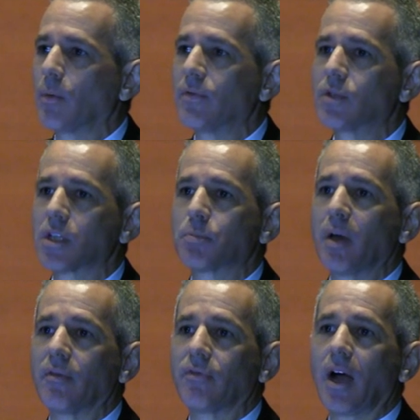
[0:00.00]
that we've just
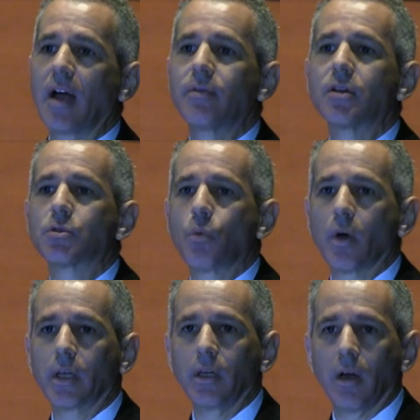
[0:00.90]
spent five years
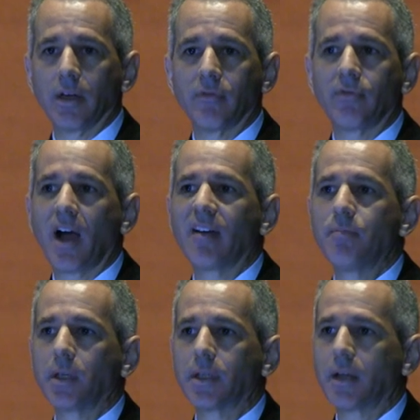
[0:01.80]
working on and $5
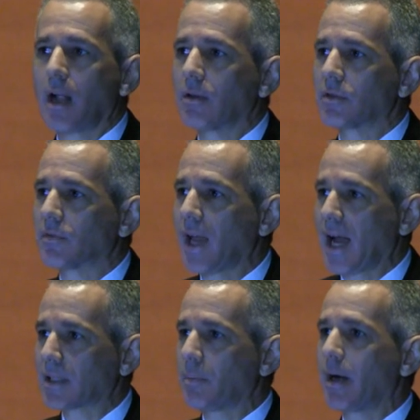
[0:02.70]
million of
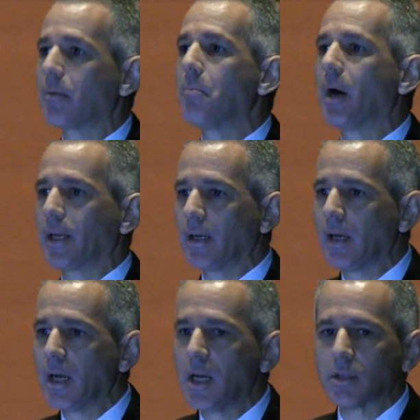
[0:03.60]
taxpayer money
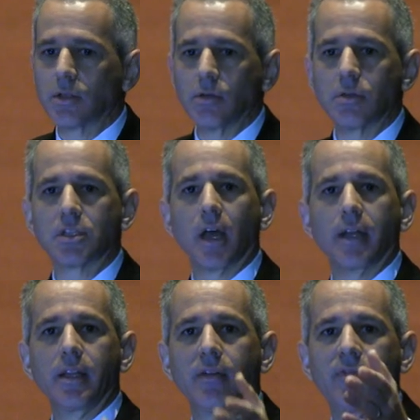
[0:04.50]
to
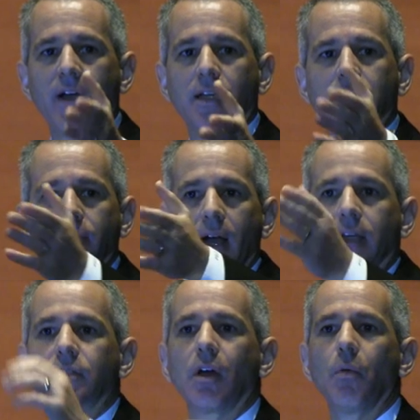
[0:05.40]
study the effects of
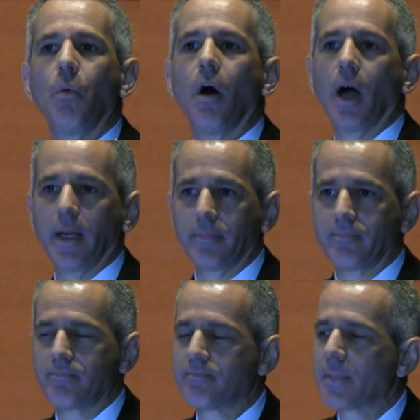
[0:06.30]
X on Y.
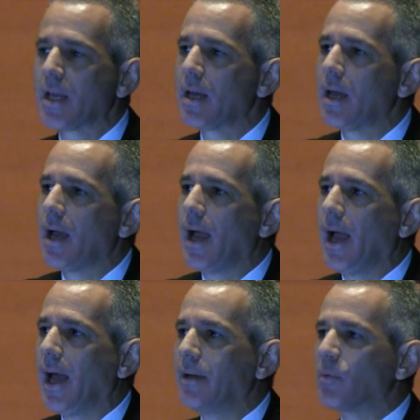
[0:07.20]

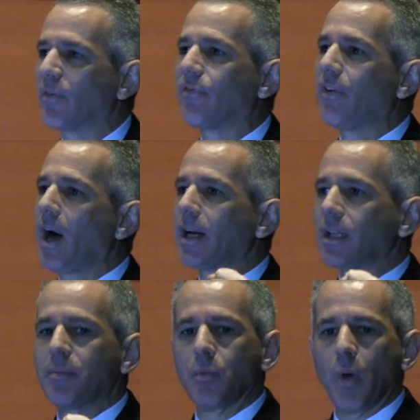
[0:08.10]
And we've
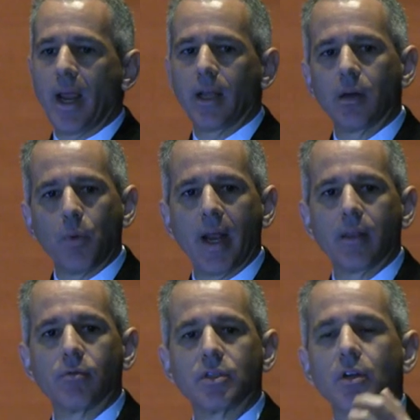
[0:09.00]
finally been waiting and
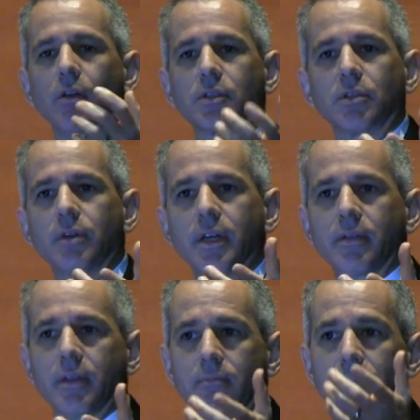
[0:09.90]
waiting. The results are
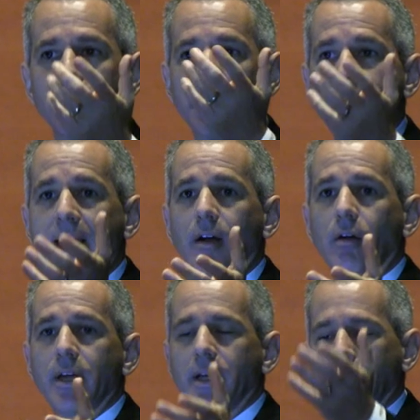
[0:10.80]
in, the data
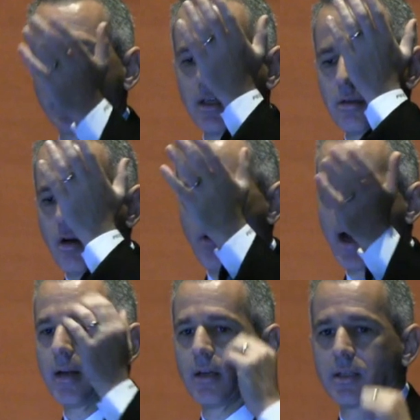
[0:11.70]
are in. I say, go
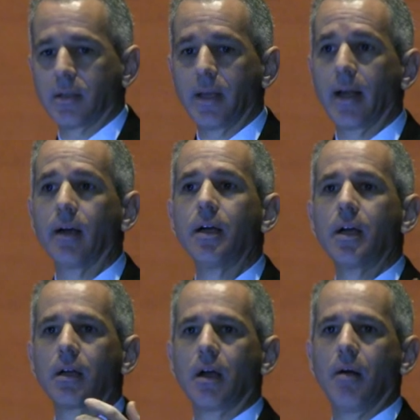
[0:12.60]
analyze the data,
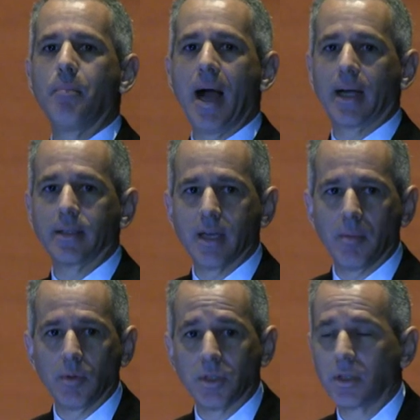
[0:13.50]
come back and tell
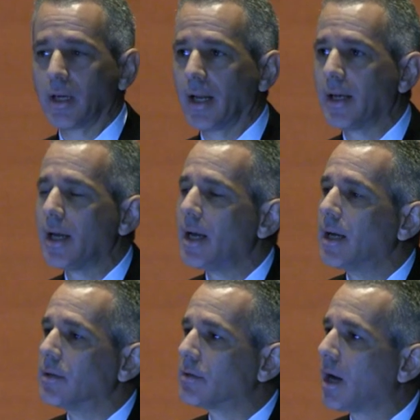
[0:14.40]
me what you get. And
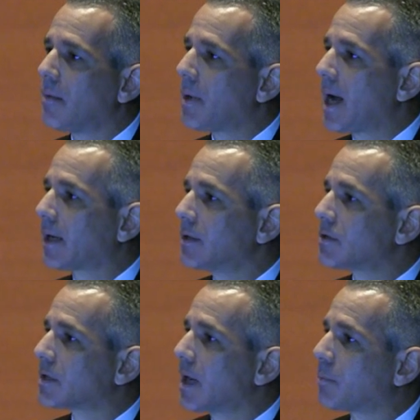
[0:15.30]
you come back and you
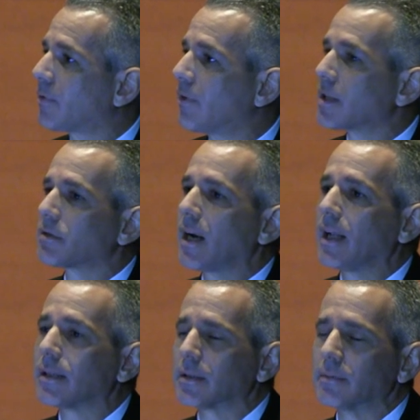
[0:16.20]
say, Professor
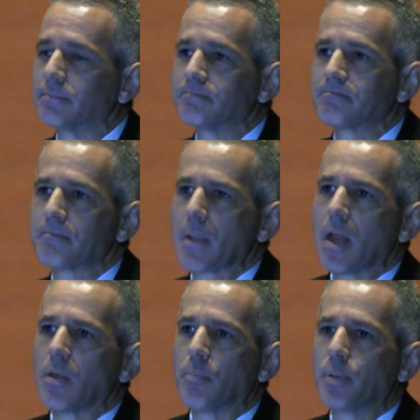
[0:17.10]
Allison,
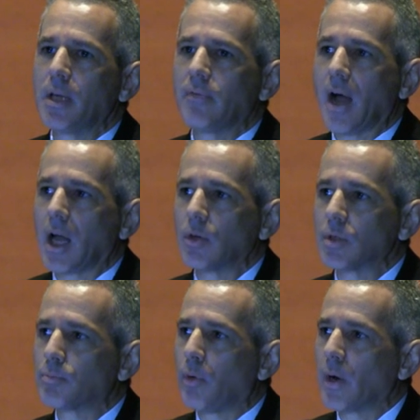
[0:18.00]
the p value
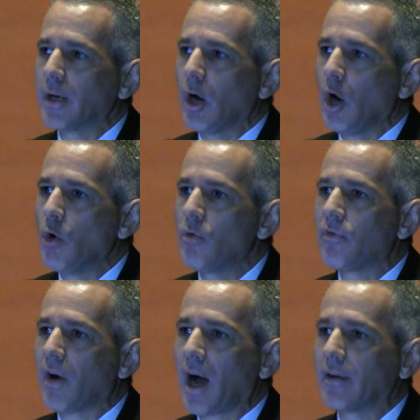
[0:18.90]
is
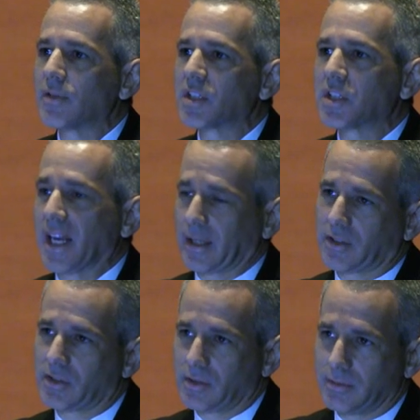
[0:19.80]

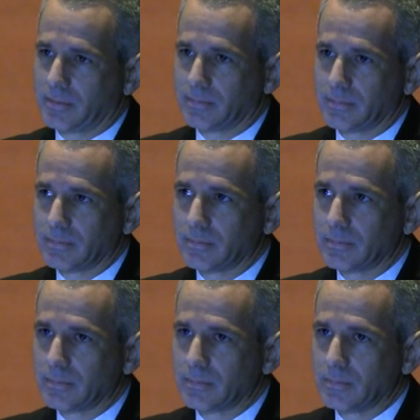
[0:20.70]
0.056.
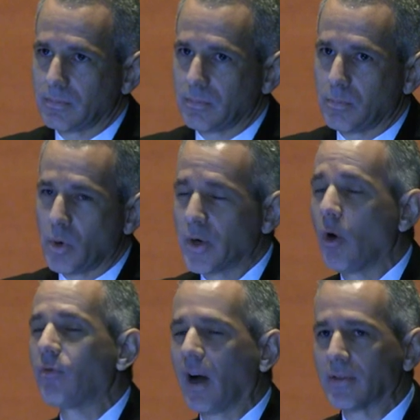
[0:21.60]

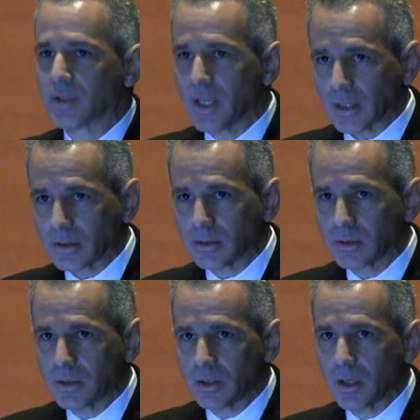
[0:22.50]
0.056?
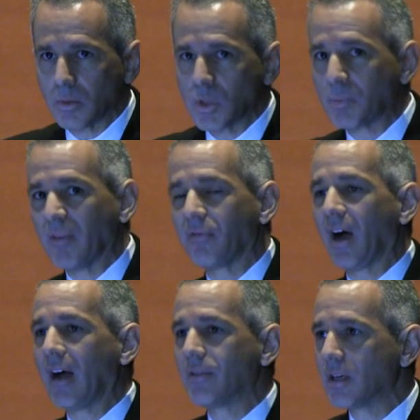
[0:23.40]
We spent
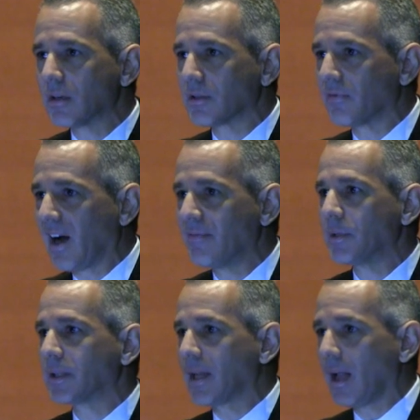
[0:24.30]
five years and $5
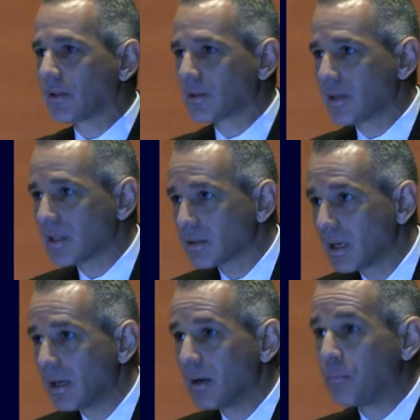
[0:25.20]
million on this?
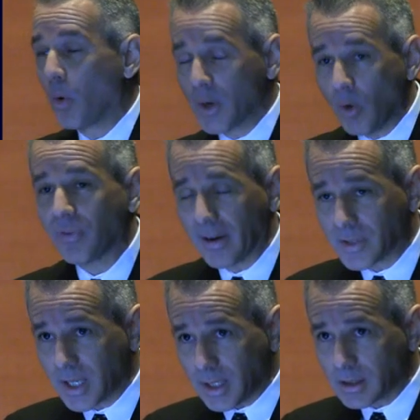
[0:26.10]

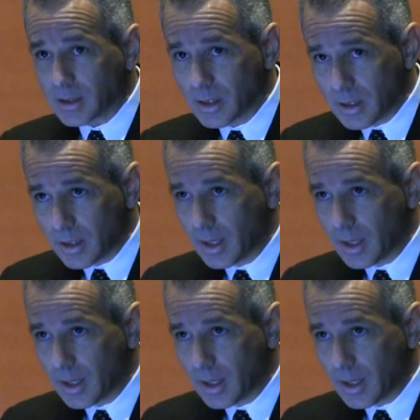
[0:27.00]
0.056?